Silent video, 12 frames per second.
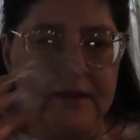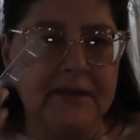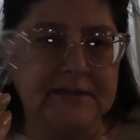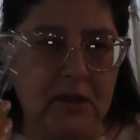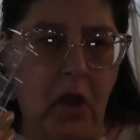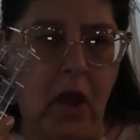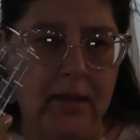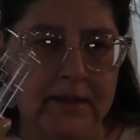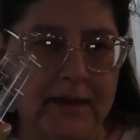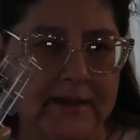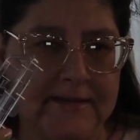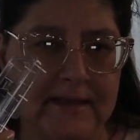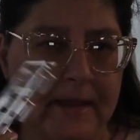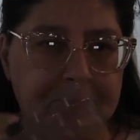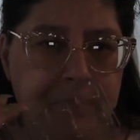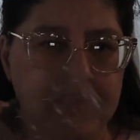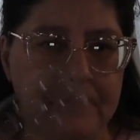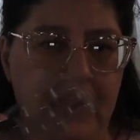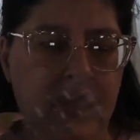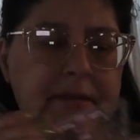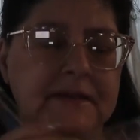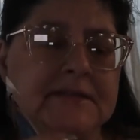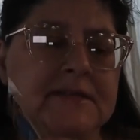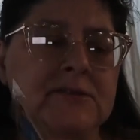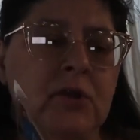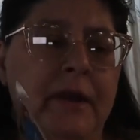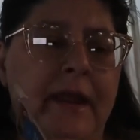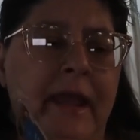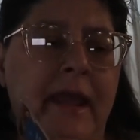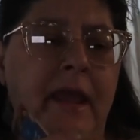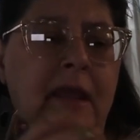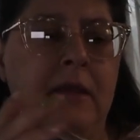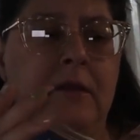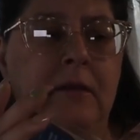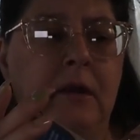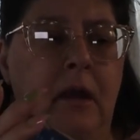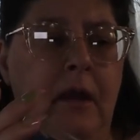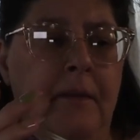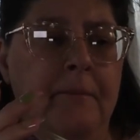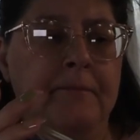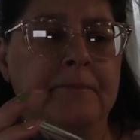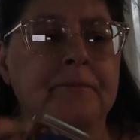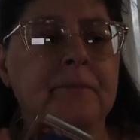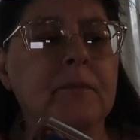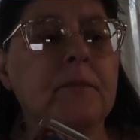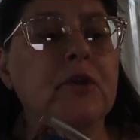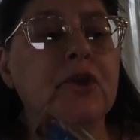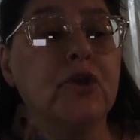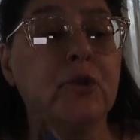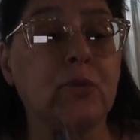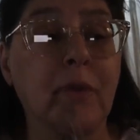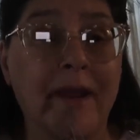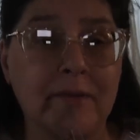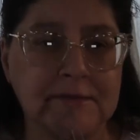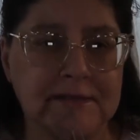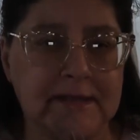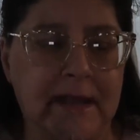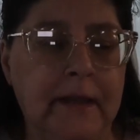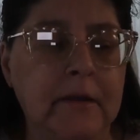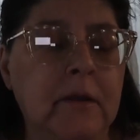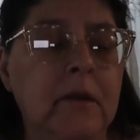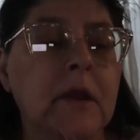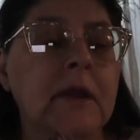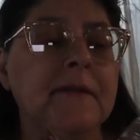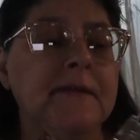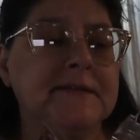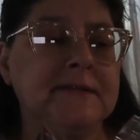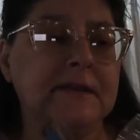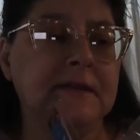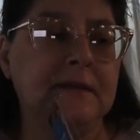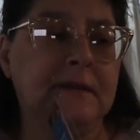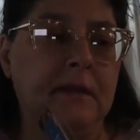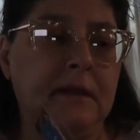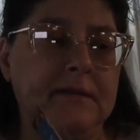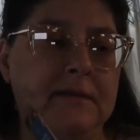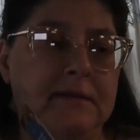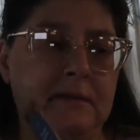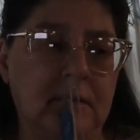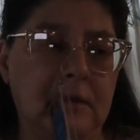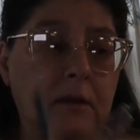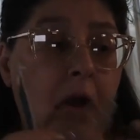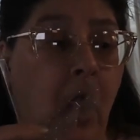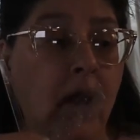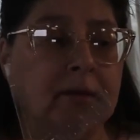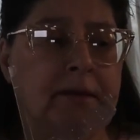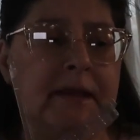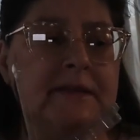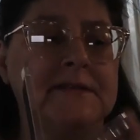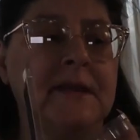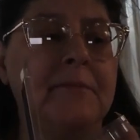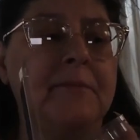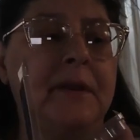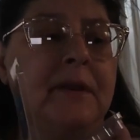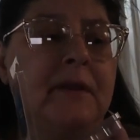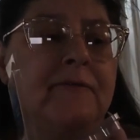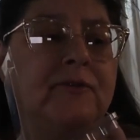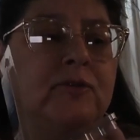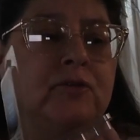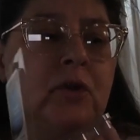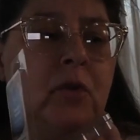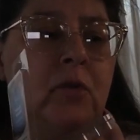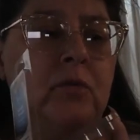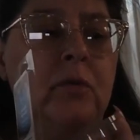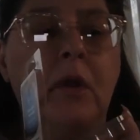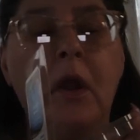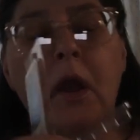It's a holiday scent. This is not a um, year-round scent. This is a holiday scent, but if you don't